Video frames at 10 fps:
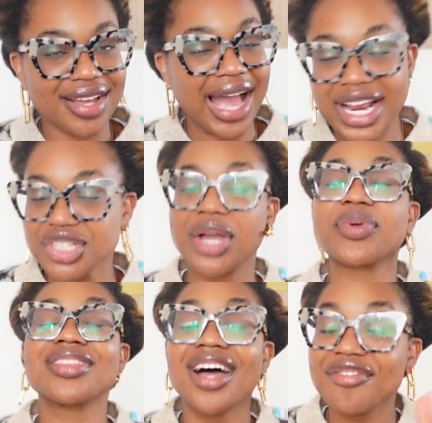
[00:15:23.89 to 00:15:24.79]
actually, I
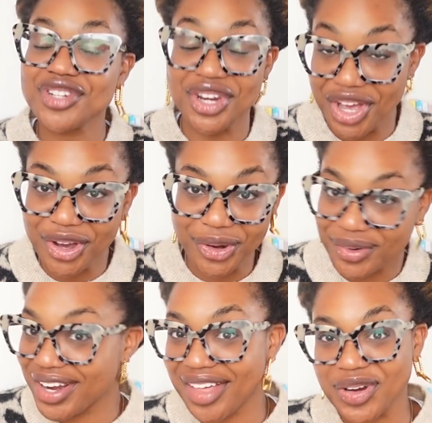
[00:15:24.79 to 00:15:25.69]
would love to know,
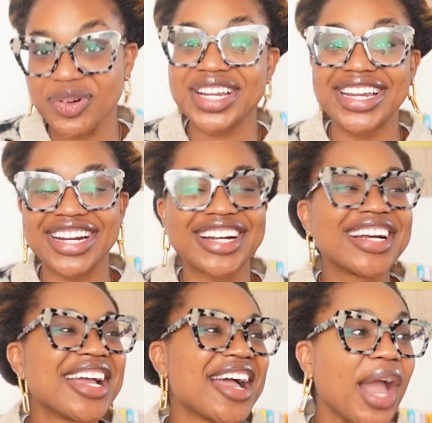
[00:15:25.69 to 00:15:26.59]
now that we're
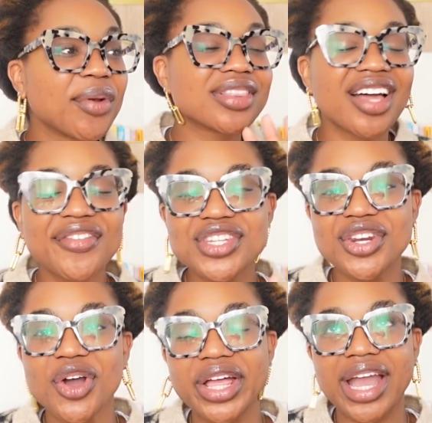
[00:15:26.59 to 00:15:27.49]
here, I would love to
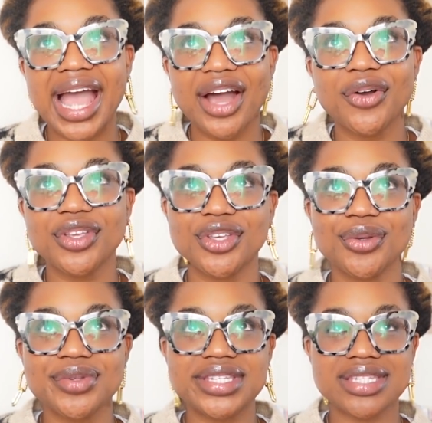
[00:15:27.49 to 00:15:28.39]
know how
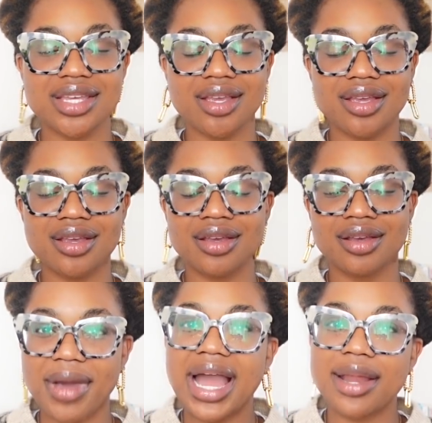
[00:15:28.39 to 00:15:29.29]
you see
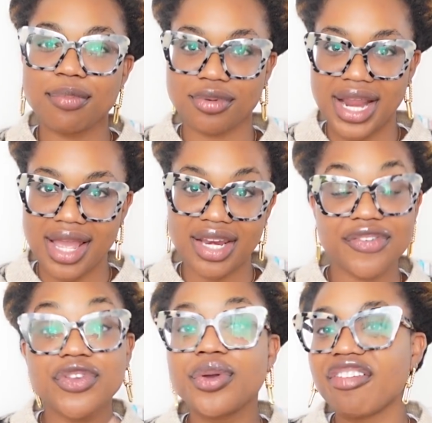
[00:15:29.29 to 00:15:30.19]
my brand.
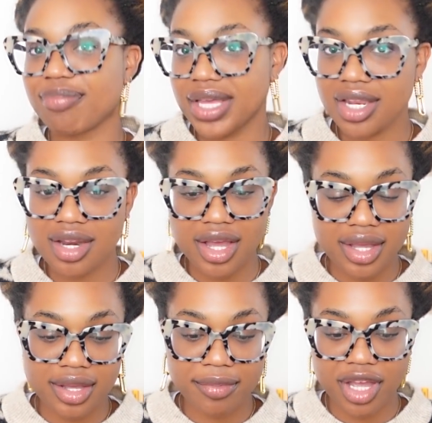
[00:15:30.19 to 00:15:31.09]
If you have been
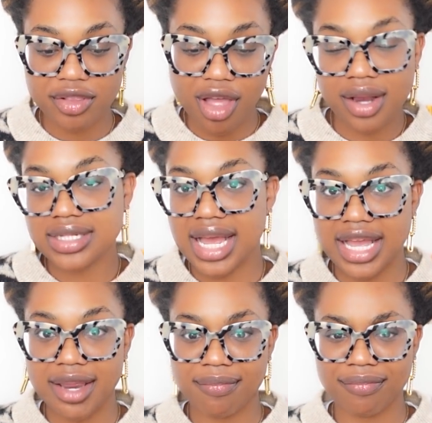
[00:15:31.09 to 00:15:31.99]
a long
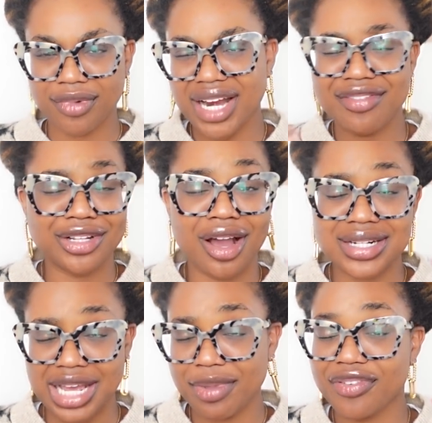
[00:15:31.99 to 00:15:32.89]
time, or not even a long
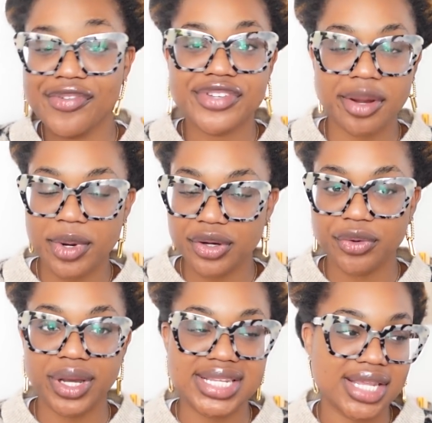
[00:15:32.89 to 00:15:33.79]
time, if you're someone
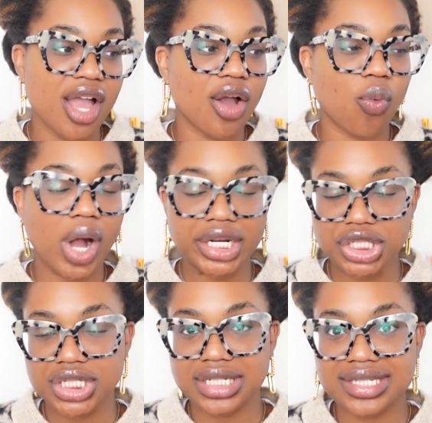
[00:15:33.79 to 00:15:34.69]
who has
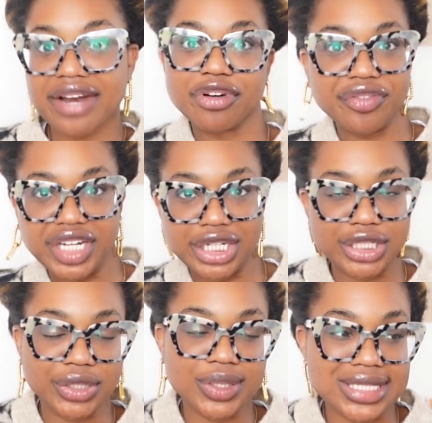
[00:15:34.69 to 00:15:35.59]
watched several
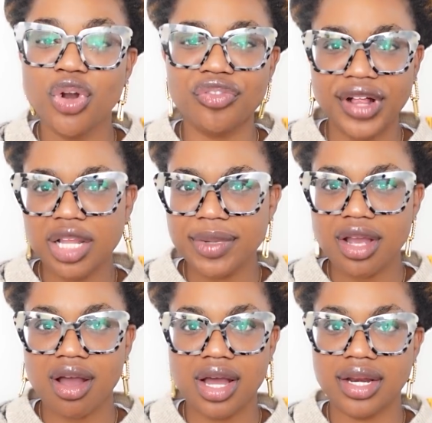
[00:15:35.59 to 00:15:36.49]
videos or followed me
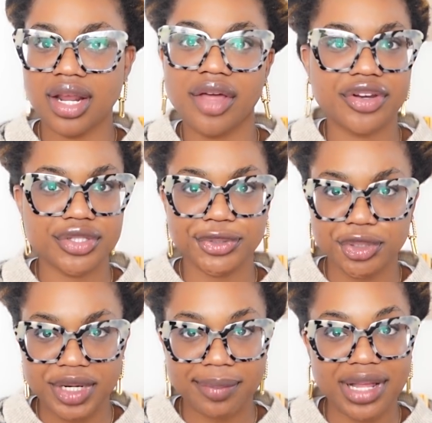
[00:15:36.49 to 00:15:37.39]
on other
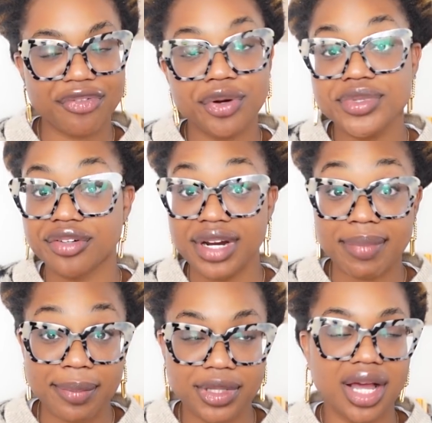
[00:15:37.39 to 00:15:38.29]
social media platforms or read
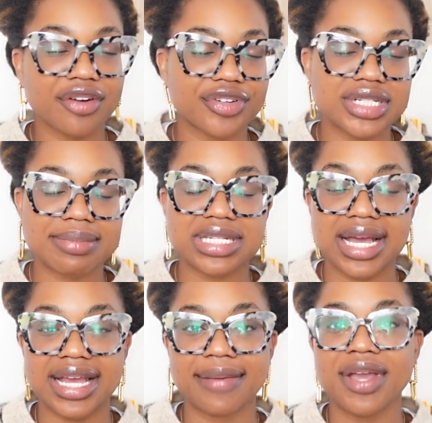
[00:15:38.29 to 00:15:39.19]
my blog for some
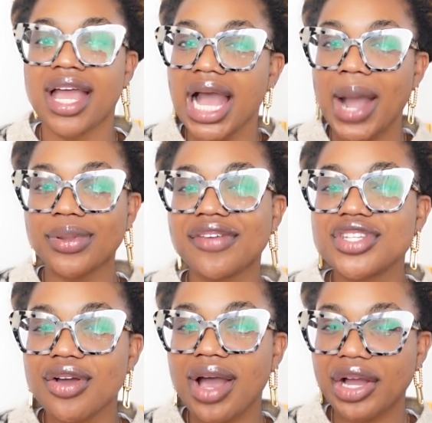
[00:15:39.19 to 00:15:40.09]
time, I would love
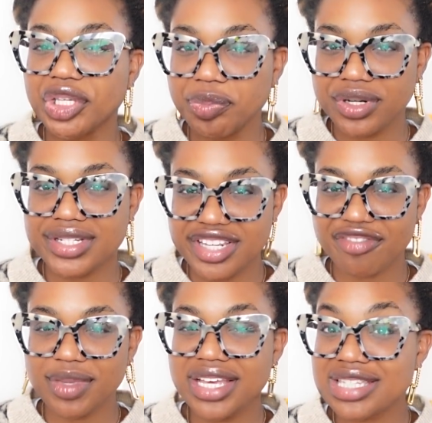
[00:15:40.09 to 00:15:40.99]
to know how you
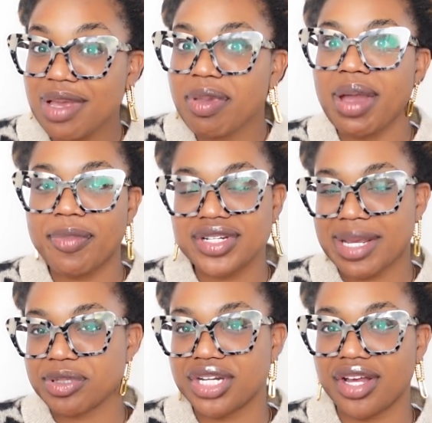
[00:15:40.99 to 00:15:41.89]
perceive me, because maybe my
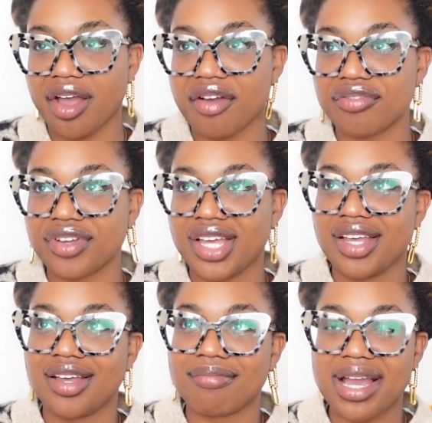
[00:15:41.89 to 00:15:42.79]
perception of
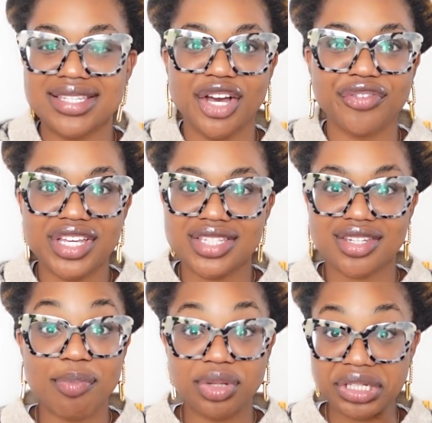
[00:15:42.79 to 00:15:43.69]
myself is
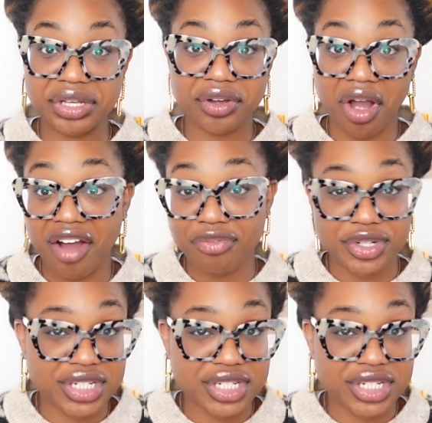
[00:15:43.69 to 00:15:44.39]
completely off,